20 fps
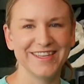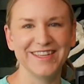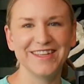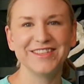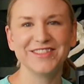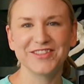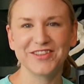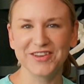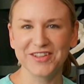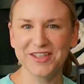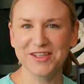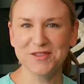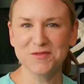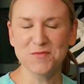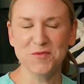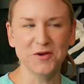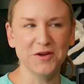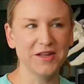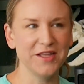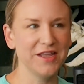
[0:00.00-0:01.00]
It is early in
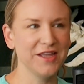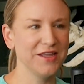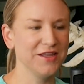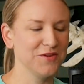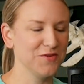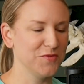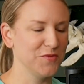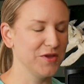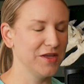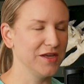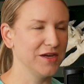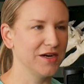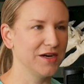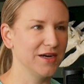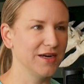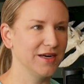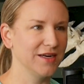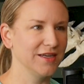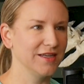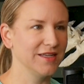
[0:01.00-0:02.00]
the morning. We
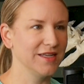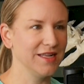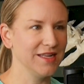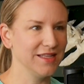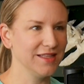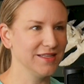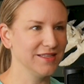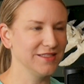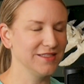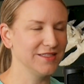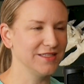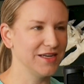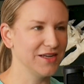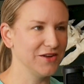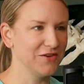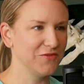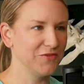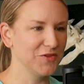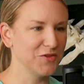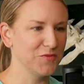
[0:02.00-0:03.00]
are getting this
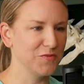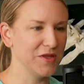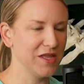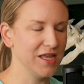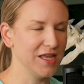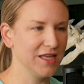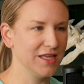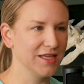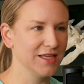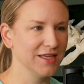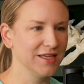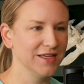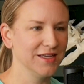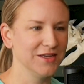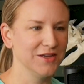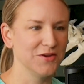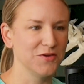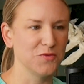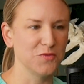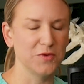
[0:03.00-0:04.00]
done for the week.
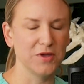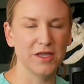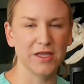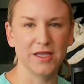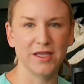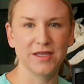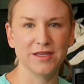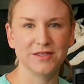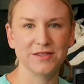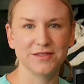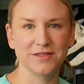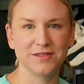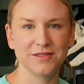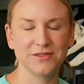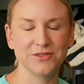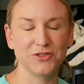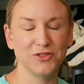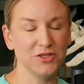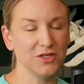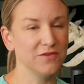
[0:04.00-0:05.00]
We
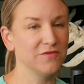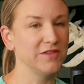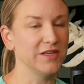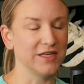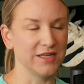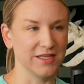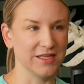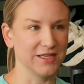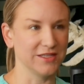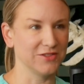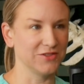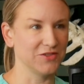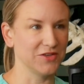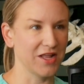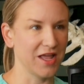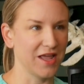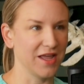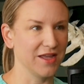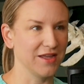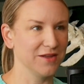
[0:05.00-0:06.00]
should have done it
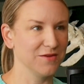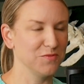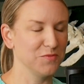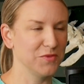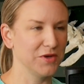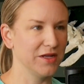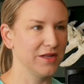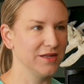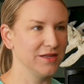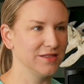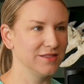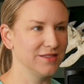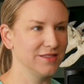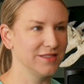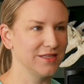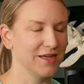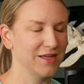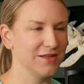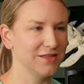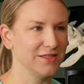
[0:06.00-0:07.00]
yesterday, but
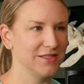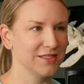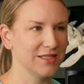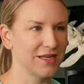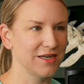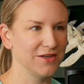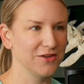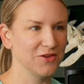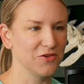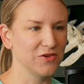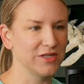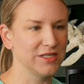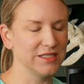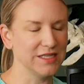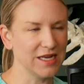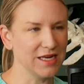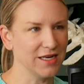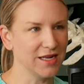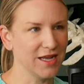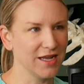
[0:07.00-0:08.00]
instead decided to go on a
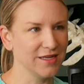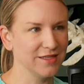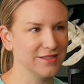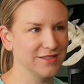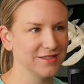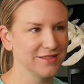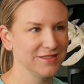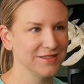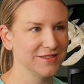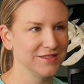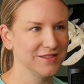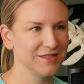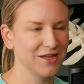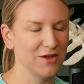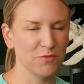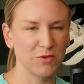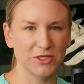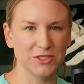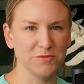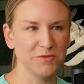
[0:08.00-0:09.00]
date night
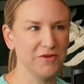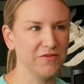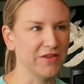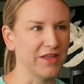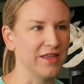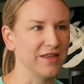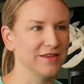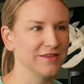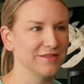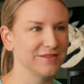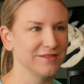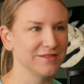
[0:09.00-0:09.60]
and watch a movie.